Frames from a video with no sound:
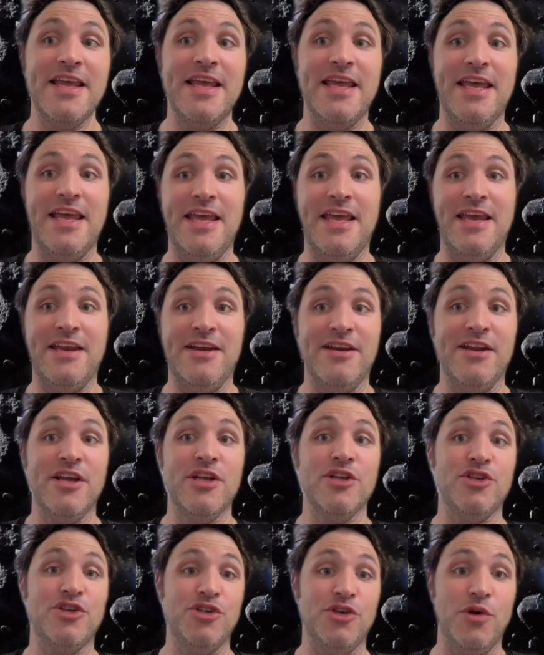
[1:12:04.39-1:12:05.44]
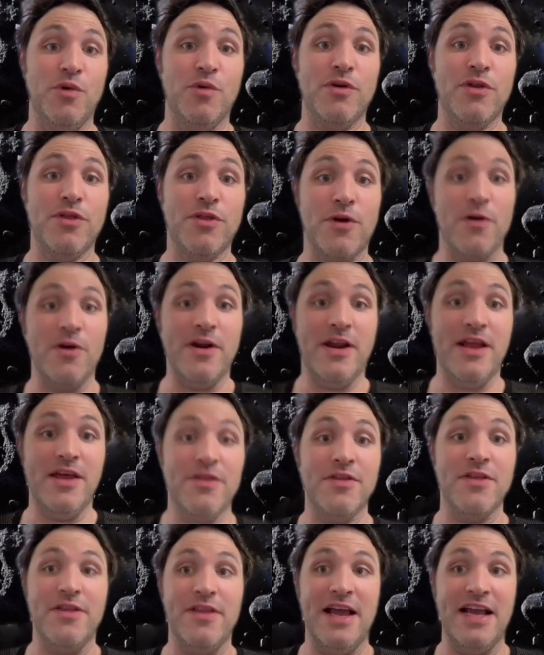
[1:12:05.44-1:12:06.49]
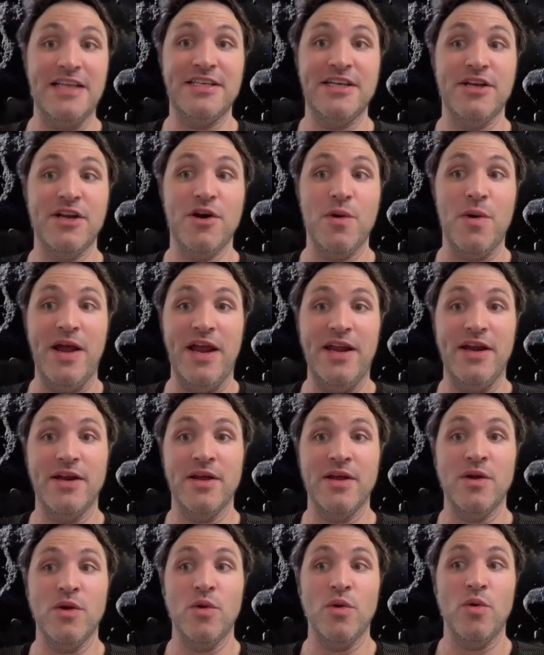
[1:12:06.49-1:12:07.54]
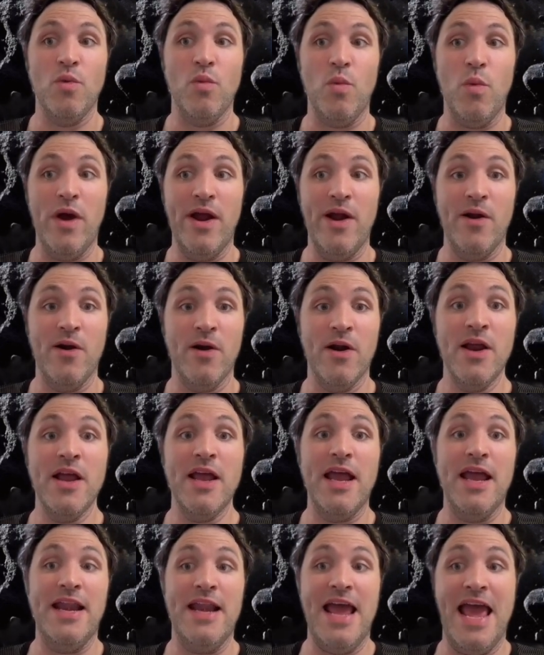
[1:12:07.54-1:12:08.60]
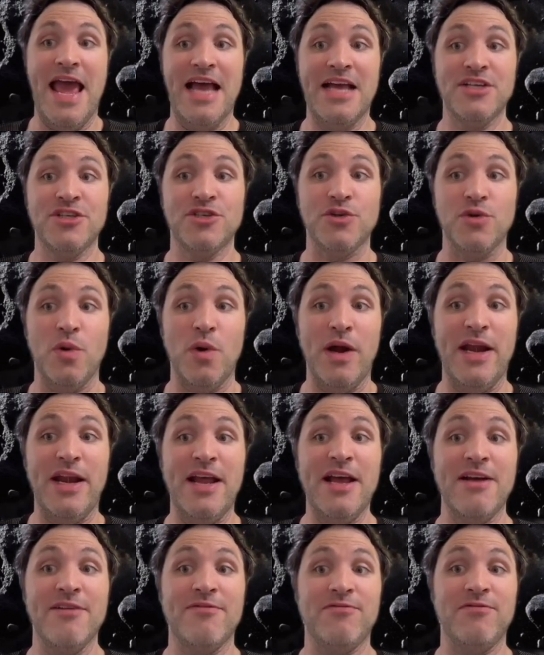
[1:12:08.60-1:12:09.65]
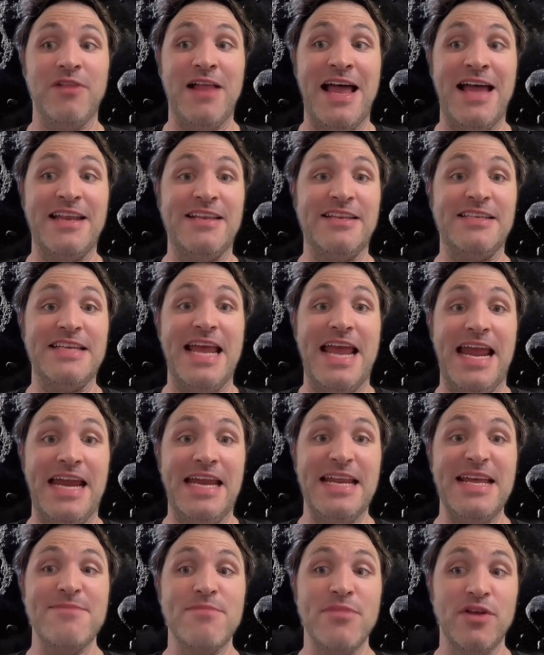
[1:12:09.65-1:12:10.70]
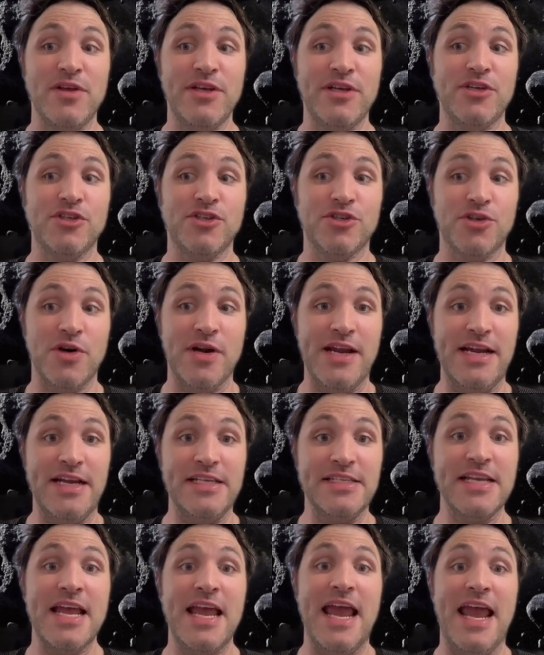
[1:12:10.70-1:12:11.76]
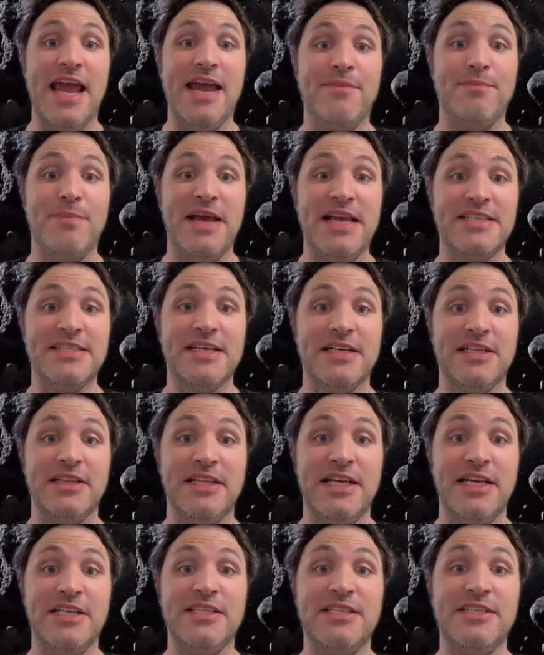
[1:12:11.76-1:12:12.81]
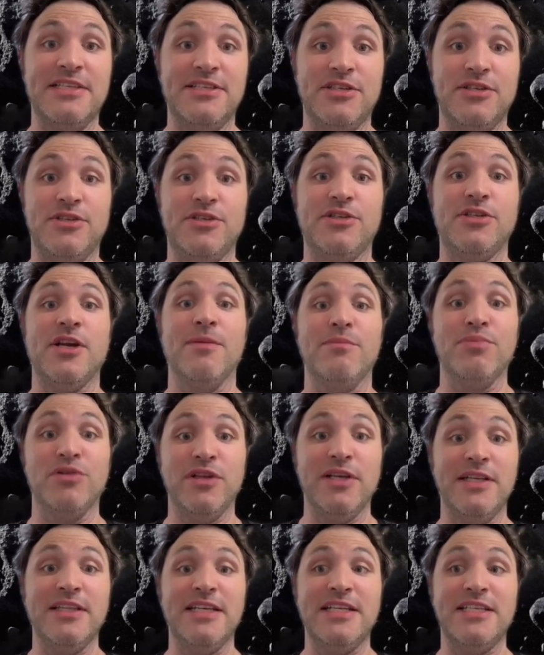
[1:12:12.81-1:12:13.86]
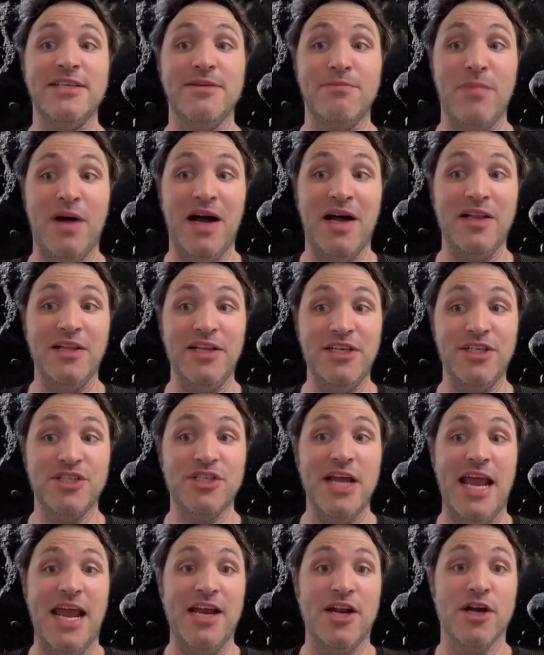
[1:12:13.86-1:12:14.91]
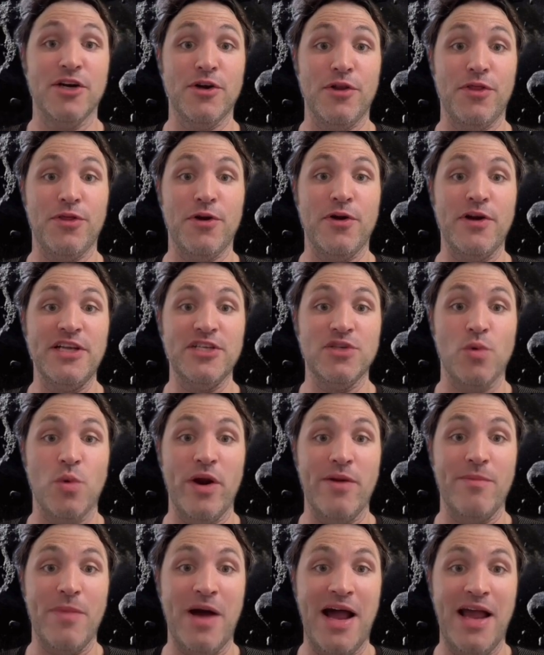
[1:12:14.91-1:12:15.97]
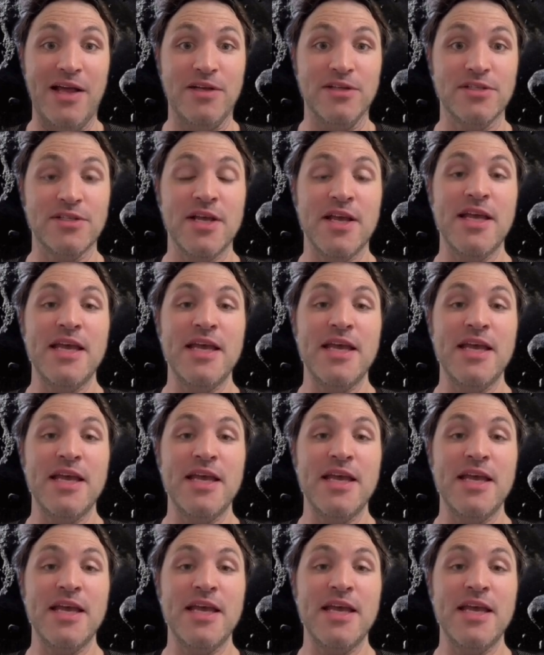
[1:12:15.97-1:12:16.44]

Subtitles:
in June 30th, 1908, where an asteroid flattened 80 million trees and basically completely demolished 830 square miles.